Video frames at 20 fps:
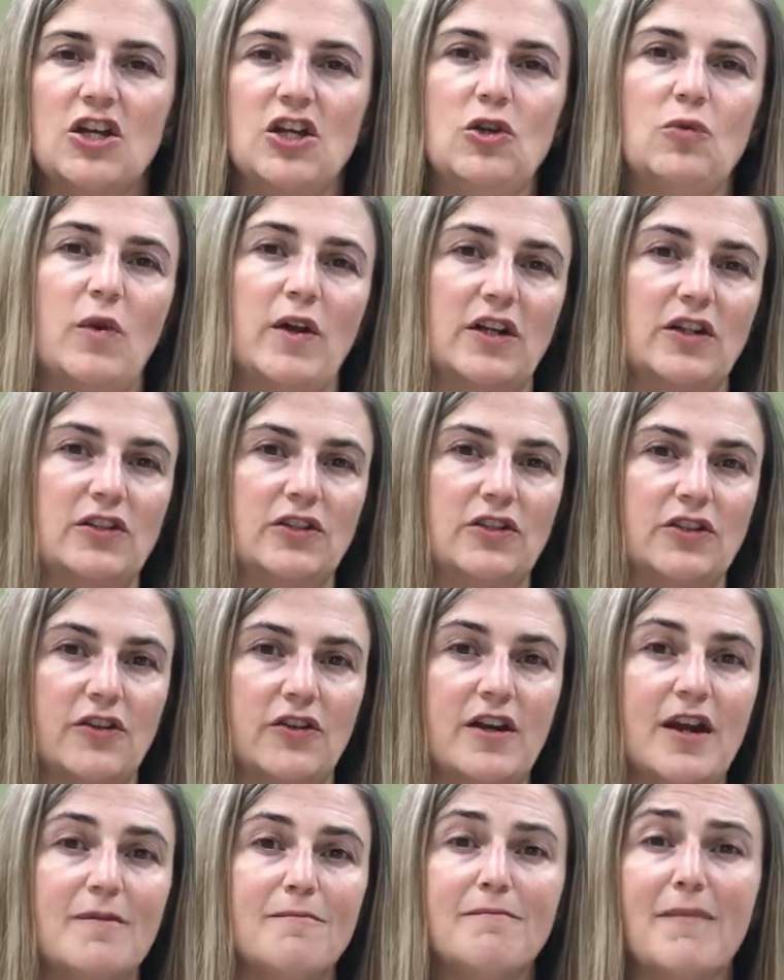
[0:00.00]
You want to
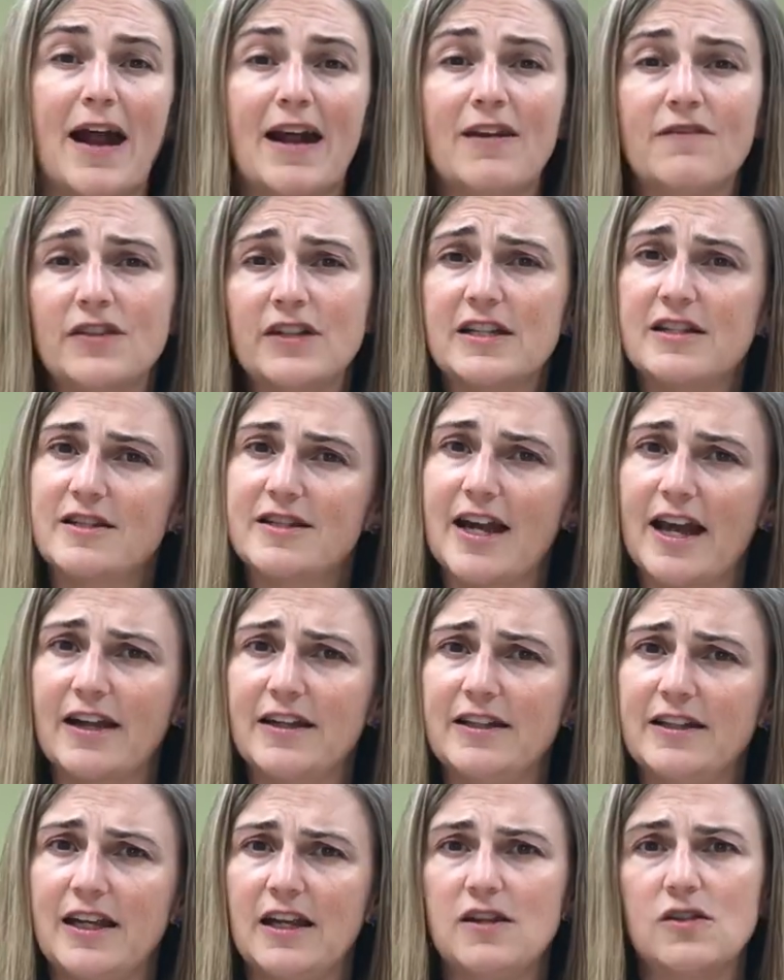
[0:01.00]
learn mindfulness
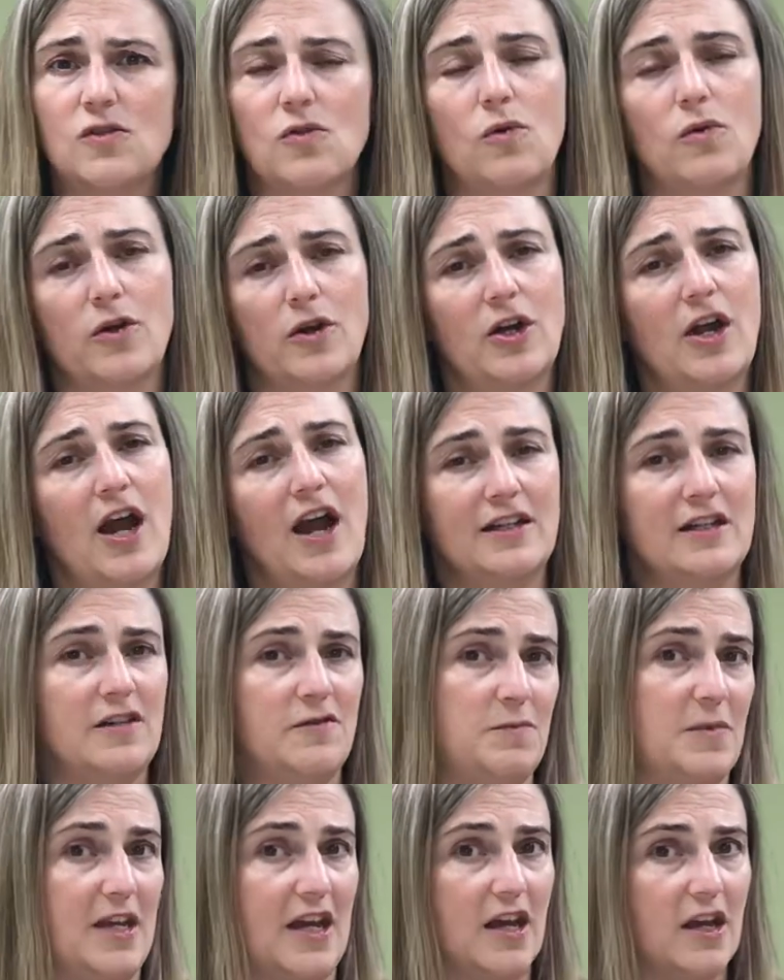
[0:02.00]
techniques or
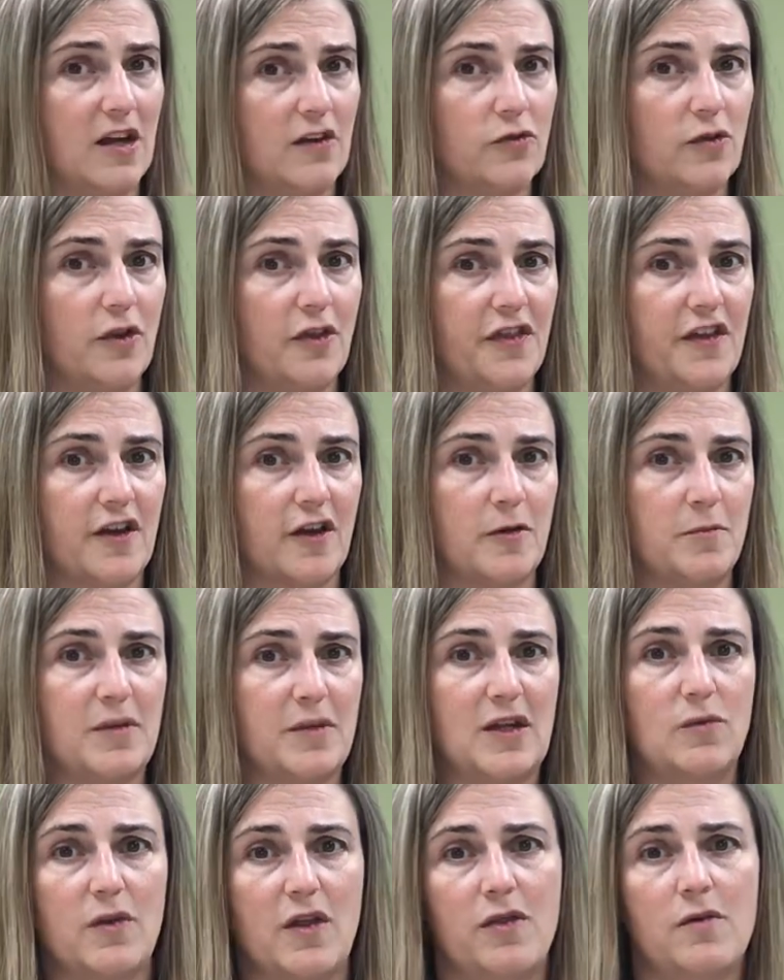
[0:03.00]
cognitive behavioral
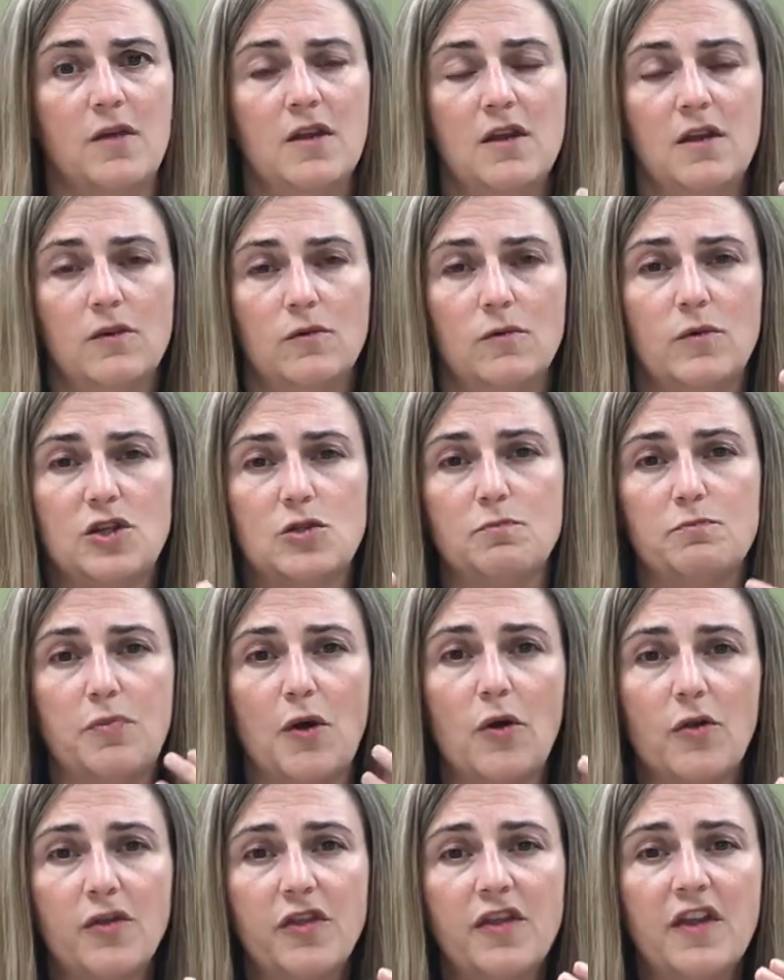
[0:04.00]
therapy, which
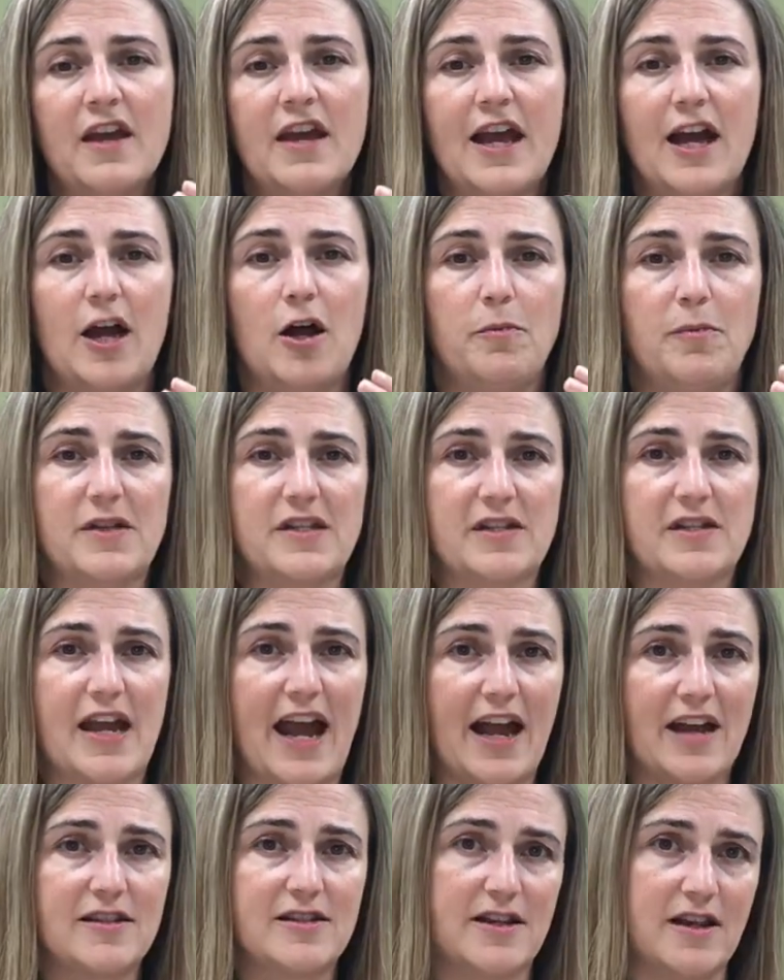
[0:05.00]
both help us
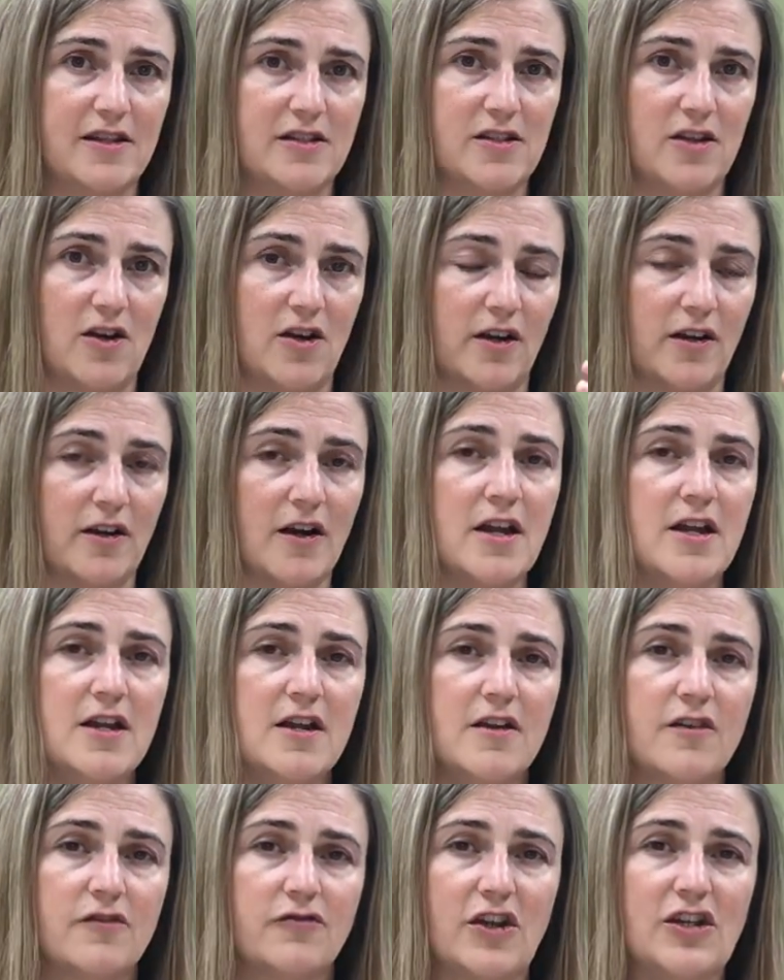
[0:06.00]
access our
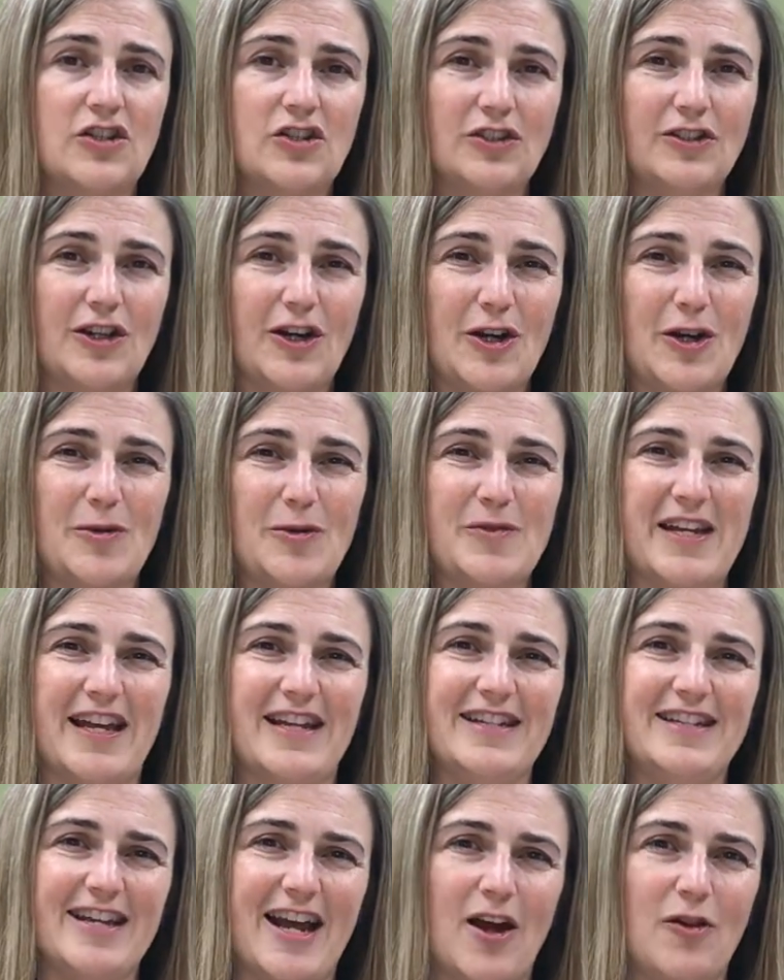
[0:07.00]
frontal lobes
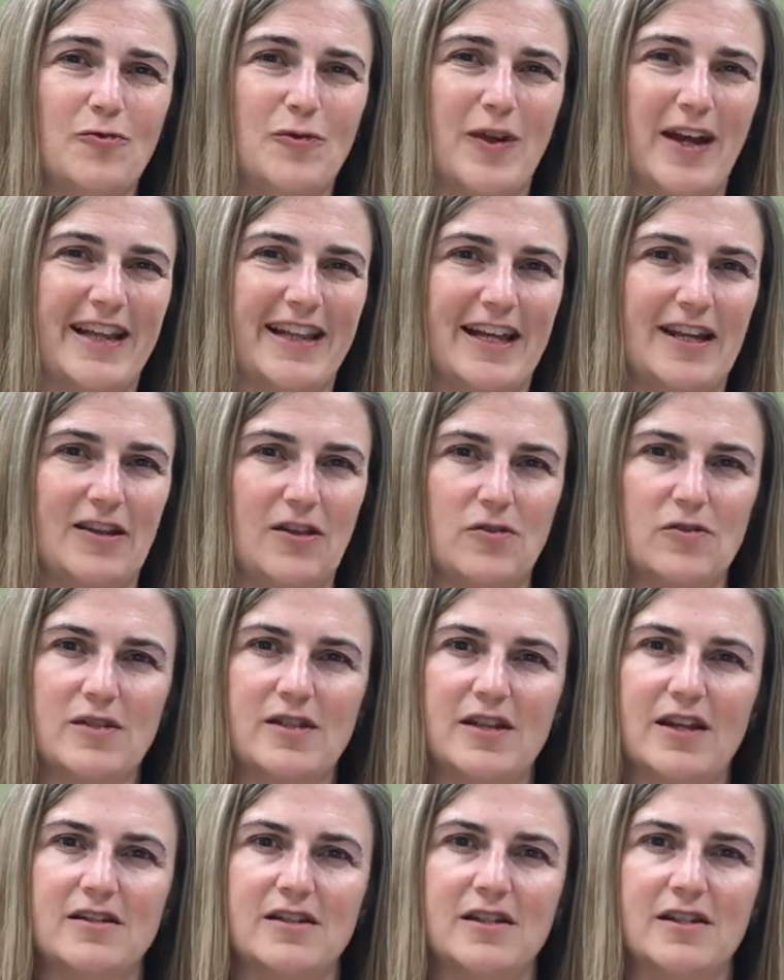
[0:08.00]
and downregulate those
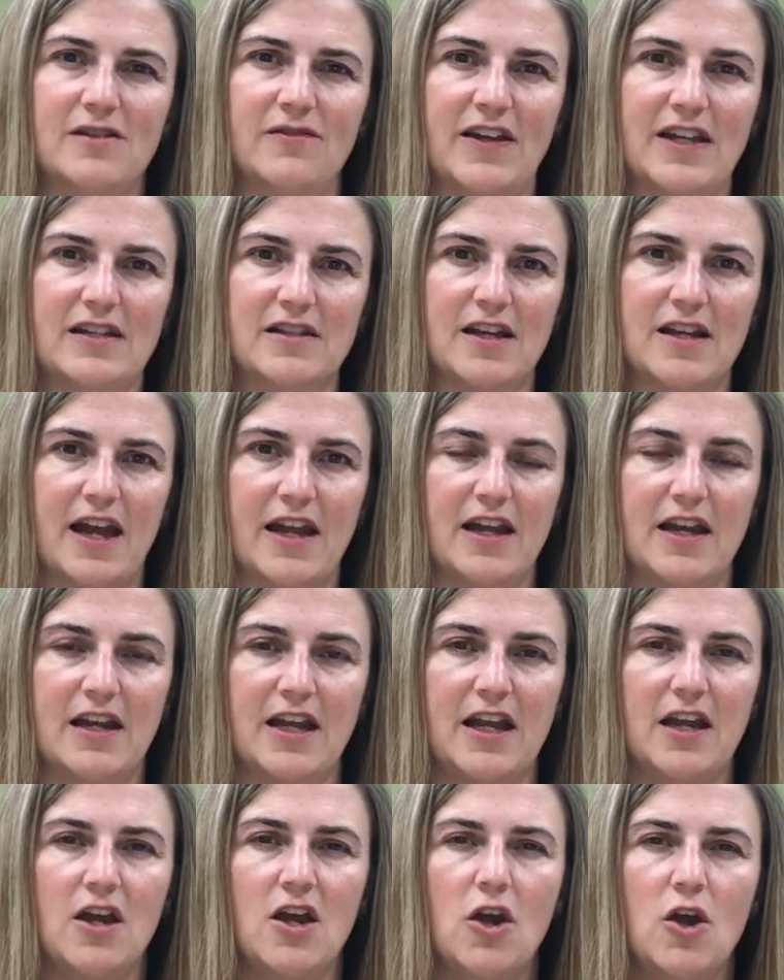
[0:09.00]
senses of
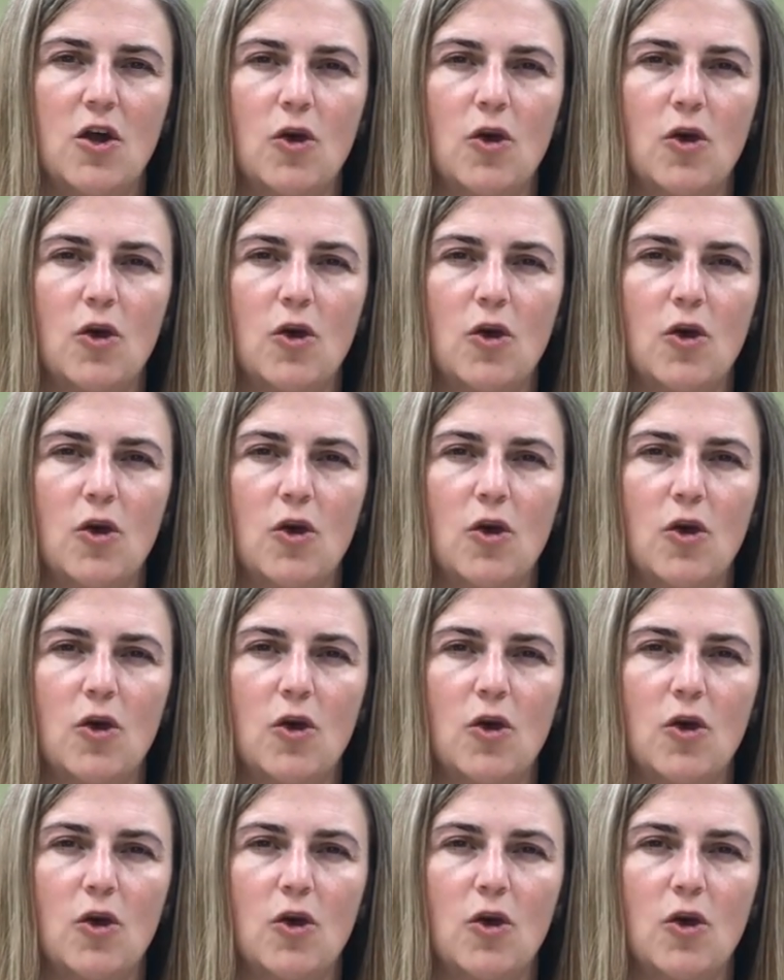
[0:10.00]
anxiety.